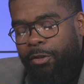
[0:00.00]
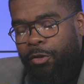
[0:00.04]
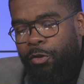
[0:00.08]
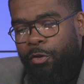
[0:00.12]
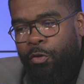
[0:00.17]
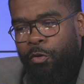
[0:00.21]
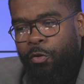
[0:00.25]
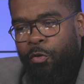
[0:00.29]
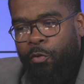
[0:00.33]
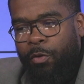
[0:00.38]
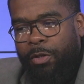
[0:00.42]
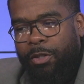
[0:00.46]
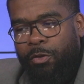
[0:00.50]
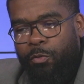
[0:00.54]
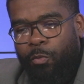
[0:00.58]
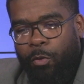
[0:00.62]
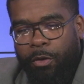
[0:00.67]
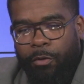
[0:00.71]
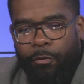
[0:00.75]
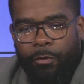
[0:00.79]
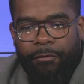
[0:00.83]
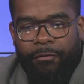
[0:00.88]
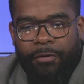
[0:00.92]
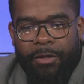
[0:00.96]
do is
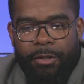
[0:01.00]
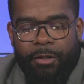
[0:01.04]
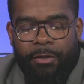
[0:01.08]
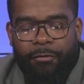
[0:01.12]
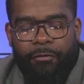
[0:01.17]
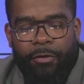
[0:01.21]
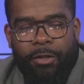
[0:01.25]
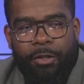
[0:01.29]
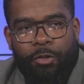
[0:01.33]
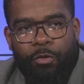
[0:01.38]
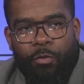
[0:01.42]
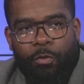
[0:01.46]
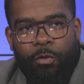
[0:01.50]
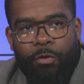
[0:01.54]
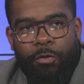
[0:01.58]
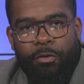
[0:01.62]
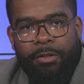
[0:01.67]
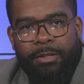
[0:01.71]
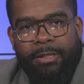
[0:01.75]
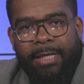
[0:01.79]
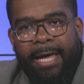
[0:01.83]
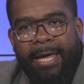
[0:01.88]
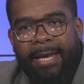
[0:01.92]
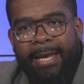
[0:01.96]
work with
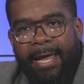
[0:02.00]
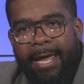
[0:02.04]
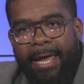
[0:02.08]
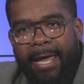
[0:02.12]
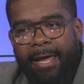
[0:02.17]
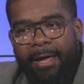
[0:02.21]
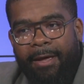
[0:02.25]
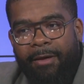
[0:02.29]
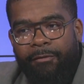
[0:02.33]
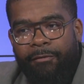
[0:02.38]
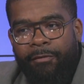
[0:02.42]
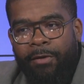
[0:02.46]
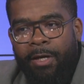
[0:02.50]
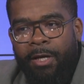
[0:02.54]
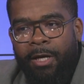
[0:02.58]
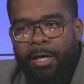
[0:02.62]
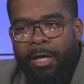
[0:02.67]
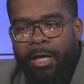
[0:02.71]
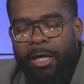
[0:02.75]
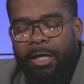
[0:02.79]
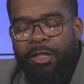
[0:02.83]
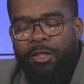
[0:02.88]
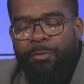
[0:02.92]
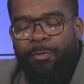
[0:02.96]
individuals that have
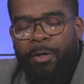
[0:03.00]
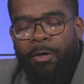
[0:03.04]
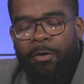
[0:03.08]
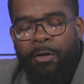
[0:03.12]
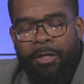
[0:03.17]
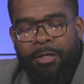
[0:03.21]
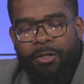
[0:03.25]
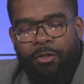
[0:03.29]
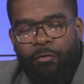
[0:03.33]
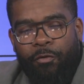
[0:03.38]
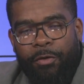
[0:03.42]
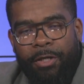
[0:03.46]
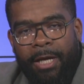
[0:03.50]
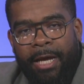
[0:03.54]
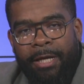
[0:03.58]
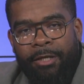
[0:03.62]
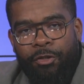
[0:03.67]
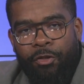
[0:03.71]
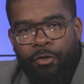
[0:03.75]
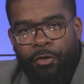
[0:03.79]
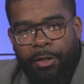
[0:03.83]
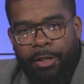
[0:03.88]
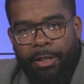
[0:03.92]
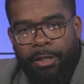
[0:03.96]
experienced
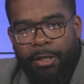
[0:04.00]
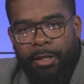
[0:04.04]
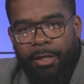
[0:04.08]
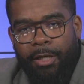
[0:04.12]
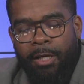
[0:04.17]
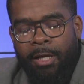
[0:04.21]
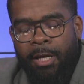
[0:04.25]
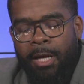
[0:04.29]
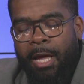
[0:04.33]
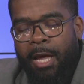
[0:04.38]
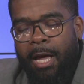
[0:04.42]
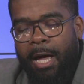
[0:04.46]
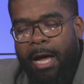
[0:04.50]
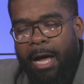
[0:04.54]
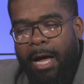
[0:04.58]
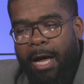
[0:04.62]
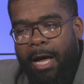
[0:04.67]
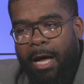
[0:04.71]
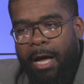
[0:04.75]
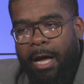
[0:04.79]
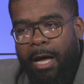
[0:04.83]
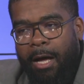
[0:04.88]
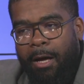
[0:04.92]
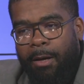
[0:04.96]
reentry
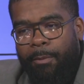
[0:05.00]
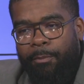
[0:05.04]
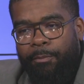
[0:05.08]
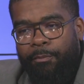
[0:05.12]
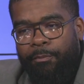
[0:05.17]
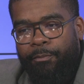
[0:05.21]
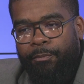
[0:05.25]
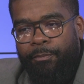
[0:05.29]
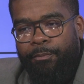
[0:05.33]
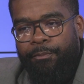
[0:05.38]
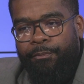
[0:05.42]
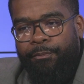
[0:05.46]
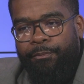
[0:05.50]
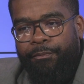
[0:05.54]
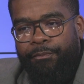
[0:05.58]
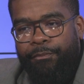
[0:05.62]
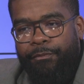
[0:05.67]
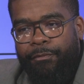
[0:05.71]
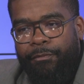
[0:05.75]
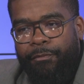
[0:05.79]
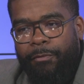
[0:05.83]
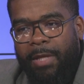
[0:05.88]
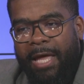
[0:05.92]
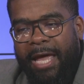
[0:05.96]
um,
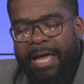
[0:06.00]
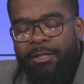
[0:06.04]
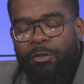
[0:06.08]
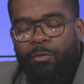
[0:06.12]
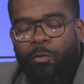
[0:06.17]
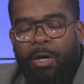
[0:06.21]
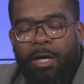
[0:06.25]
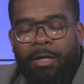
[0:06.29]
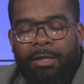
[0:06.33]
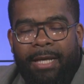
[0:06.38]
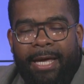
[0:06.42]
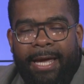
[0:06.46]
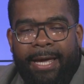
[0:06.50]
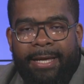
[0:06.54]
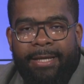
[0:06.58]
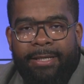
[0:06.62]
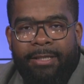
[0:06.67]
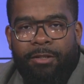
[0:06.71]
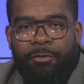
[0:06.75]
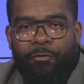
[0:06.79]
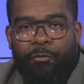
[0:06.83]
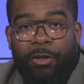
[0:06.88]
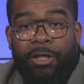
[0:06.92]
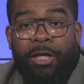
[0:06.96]
as well
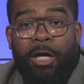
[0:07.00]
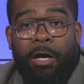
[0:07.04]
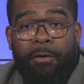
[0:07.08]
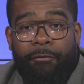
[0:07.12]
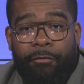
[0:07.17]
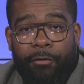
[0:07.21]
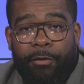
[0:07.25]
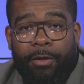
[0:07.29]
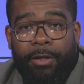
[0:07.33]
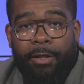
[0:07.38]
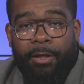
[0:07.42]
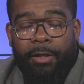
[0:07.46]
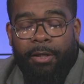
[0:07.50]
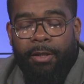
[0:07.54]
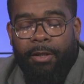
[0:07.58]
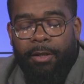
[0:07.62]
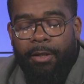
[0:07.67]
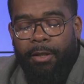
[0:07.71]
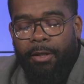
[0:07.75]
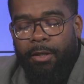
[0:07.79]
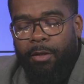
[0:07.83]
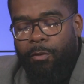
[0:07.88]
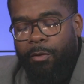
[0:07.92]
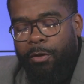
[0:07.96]
as recovery.
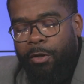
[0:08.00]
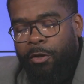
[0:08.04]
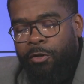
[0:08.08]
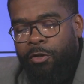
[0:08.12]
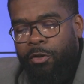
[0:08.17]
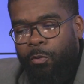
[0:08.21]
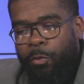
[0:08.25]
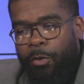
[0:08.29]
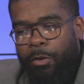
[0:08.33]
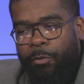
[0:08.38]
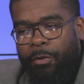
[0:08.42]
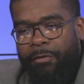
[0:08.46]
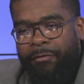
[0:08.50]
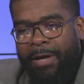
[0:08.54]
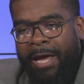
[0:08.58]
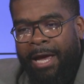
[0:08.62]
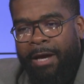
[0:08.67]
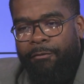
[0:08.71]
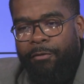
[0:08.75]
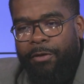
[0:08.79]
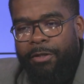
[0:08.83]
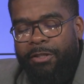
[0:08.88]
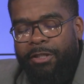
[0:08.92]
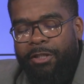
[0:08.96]
We also work with
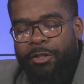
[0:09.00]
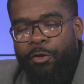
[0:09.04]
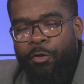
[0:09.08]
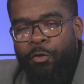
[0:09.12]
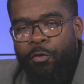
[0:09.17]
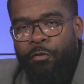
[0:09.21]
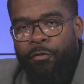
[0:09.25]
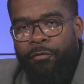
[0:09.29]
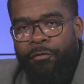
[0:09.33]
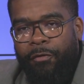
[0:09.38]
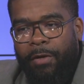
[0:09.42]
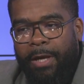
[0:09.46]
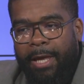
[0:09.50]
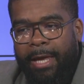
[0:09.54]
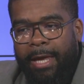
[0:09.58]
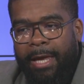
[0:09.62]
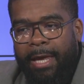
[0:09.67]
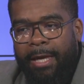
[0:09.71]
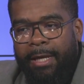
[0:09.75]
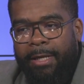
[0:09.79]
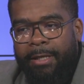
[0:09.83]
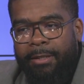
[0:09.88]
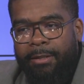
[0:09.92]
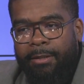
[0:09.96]
at risk youth
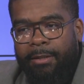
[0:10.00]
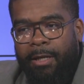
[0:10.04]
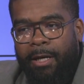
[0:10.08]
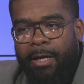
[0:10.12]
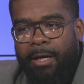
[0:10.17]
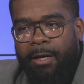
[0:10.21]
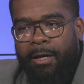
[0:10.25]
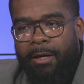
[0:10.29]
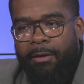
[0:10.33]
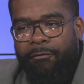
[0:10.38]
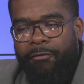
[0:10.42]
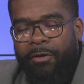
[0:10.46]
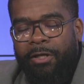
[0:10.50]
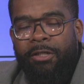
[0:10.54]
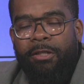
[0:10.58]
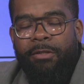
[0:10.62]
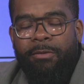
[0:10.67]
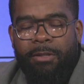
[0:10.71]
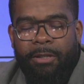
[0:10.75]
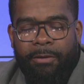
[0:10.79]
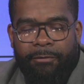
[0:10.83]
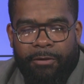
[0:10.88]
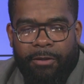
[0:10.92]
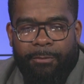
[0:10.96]
and uh,
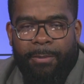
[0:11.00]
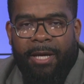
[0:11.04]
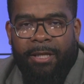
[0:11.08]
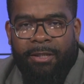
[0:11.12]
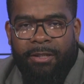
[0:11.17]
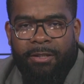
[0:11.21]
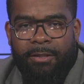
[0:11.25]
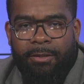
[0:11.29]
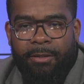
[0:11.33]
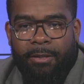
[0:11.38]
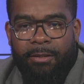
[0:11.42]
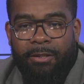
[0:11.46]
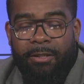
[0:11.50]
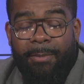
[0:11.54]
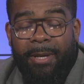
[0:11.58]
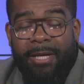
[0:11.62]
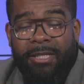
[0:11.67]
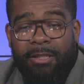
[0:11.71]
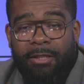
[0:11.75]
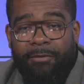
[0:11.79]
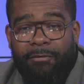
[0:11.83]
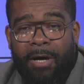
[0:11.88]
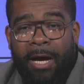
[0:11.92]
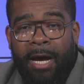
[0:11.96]
victims of
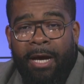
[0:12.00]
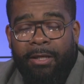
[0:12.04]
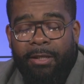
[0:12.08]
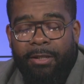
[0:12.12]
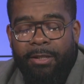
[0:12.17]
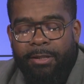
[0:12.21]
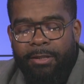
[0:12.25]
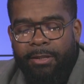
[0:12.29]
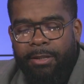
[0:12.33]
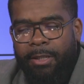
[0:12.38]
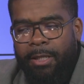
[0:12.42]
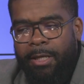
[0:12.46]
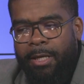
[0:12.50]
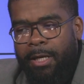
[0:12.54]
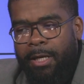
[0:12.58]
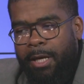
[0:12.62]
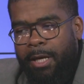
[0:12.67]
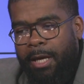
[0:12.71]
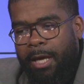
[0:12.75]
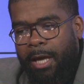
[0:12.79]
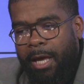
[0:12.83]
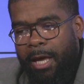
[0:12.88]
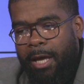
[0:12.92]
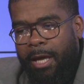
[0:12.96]
domestic violence.
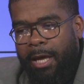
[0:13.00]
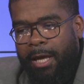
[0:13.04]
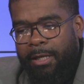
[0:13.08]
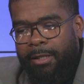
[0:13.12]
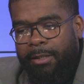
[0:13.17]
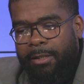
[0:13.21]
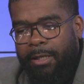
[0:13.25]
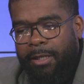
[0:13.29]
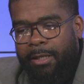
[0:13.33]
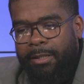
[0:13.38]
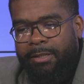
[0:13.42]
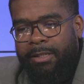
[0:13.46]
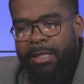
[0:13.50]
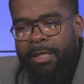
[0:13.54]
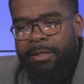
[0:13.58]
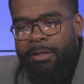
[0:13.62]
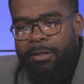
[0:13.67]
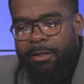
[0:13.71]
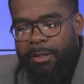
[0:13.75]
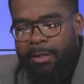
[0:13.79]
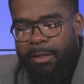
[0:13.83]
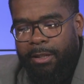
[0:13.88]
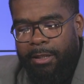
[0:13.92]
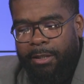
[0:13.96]
And
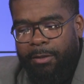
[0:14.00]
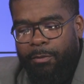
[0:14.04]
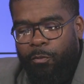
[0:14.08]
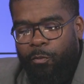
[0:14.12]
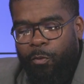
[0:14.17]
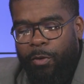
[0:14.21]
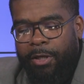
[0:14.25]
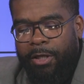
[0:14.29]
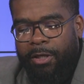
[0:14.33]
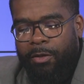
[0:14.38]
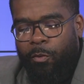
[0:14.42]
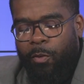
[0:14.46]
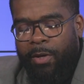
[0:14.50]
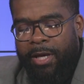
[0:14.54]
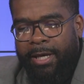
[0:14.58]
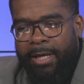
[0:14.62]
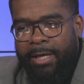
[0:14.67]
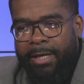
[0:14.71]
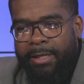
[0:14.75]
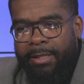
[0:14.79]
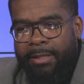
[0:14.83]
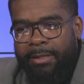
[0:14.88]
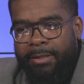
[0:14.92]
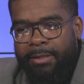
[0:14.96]
essentially, Winning
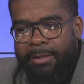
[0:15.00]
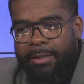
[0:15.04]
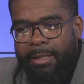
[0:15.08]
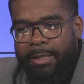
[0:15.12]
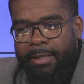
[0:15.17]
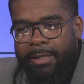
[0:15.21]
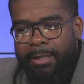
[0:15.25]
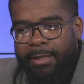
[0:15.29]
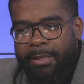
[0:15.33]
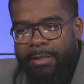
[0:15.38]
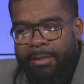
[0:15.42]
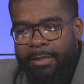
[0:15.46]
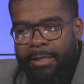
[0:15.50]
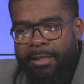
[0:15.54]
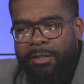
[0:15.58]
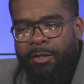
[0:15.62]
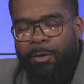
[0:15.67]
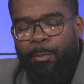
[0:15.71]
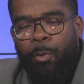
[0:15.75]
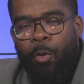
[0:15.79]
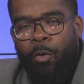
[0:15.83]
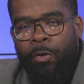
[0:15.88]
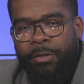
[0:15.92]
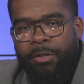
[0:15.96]
Ways is a
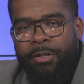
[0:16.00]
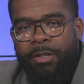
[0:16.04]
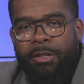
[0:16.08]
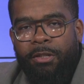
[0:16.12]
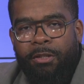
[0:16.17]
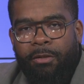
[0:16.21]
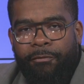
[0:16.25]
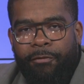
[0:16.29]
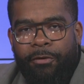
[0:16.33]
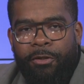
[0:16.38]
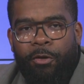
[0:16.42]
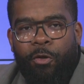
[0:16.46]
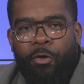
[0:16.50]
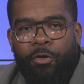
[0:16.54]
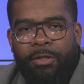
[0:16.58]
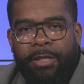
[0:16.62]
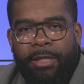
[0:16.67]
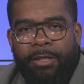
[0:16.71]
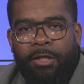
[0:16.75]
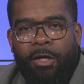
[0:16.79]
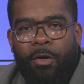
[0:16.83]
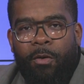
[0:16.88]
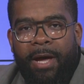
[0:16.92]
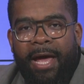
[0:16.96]
support system for those
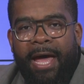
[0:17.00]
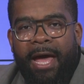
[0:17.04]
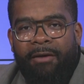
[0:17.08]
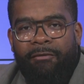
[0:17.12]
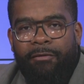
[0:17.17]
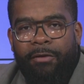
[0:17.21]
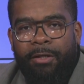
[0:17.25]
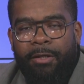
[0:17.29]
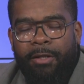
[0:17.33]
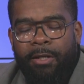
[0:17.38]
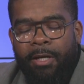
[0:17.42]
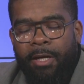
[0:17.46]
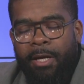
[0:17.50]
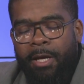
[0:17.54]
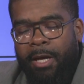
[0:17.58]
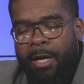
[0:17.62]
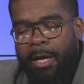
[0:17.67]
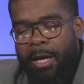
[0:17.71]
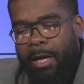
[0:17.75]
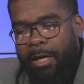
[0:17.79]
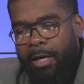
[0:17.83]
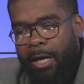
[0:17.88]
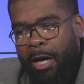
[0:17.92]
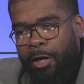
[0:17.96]
that don't have it.
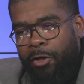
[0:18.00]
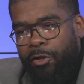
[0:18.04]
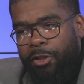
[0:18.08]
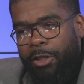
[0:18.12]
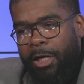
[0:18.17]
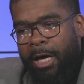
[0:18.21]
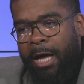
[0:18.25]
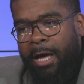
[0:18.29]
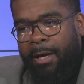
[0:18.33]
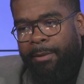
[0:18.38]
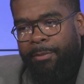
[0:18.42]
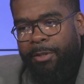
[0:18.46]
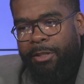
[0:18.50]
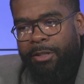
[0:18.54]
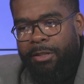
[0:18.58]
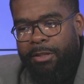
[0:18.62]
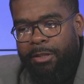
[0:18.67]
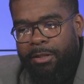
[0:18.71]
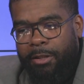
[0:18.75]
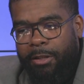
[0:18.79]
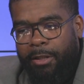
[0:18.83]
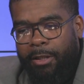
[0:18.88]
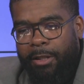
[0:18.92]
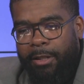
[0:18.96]
And our job is
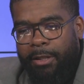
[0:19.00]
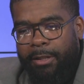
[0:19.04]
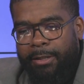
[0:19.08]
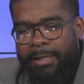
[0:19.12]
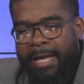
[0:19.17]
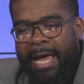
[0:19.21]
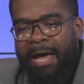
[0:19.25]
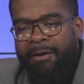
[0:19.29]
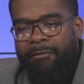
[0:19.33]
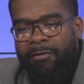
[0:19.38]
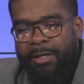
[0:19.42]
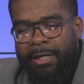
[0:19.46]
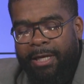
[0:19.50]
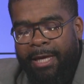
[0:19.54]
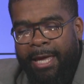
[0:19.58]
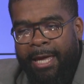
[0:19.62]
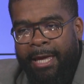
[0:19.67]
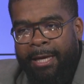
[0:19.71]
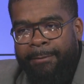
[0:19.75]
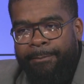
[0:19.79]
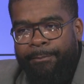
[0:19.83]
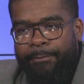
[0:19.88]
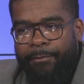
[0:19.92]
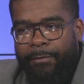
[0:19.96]
to
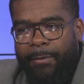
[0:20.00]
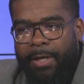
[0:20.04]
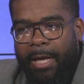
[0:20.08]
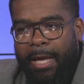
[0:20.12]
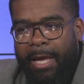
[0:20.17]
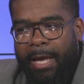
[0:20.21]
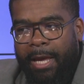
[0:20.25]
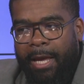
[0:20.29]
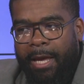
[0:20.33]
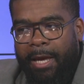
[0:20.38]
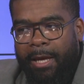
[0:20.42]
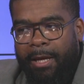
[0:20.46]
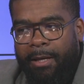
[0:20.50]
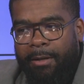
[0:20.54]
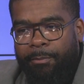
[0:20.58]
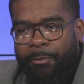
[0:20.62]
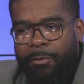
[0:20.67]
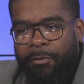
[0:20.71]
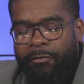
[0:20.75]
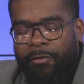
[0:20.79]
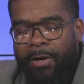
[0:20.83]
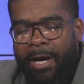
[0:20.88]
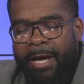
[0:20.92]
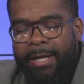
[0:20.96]
navigate and
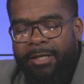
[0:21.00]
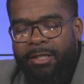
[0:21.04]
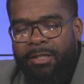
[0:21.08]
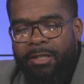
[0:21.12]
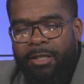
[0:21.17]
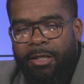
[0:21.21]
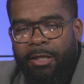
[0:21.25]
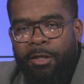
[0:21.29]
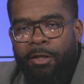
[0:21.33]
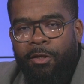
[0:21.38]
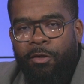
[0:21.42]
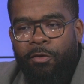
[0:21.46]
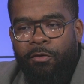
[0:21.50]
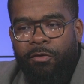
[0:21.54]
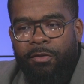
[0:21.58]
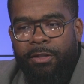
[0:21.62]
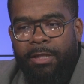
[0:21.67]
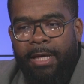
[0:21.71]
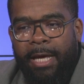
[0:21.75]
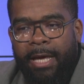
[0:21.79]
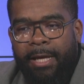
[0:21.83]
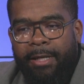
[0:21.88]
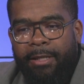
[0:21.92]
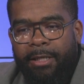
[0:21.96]
provide skills
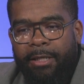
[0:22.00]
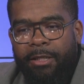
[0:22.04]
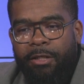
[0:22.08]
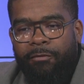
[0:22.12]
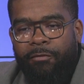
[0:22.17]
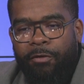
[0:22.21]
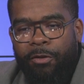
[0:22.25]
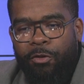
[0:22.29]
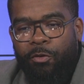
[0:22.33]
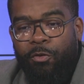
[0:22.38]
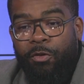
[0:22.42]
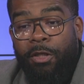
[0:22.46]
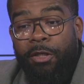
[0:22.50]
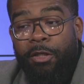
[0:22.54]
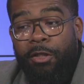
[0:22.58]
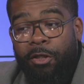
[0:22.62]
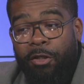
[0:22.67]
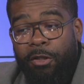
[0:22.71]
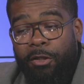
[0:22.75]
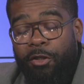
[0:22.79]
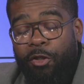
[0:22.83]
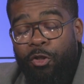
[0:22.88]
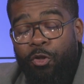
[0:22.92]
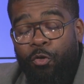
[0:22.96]
that individuals
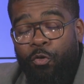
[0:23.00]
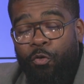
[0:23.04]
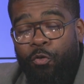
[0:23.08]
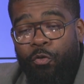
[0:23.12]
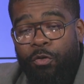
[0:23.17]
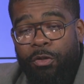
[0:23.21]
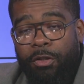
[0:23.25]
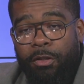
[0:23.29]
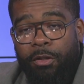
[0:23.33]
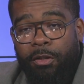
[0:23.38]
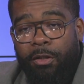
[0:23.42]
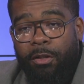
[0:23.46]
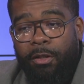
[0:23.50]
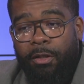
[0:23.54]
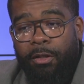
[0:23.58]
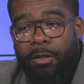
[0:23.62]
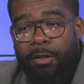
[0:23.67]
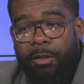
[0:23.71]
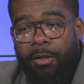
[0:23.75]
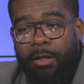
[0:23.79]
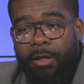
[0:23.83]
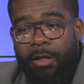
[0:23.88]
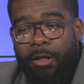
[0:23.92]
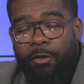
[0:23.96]
can use
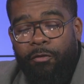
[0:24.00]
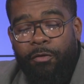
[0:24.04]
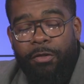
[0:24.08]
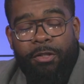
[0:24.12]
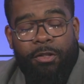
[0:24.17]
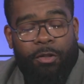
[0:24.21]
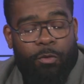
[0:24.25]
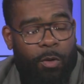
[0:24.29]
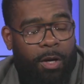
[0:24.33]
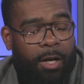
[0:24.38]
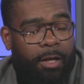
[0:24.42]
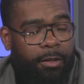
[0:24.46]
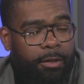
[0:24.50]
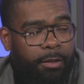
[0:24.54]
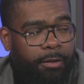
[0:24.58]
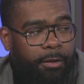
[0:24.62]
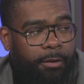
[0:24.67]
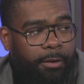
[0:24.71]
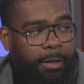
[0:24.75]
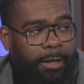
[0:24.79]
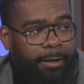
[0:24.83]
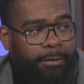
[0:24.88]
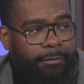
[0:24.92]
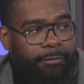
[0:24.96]
to increase the quality of
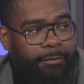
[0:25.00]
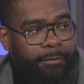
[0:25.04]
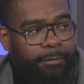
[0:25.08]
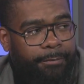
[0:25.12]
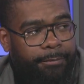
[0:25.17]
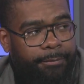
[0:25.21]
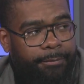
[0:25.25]
their life.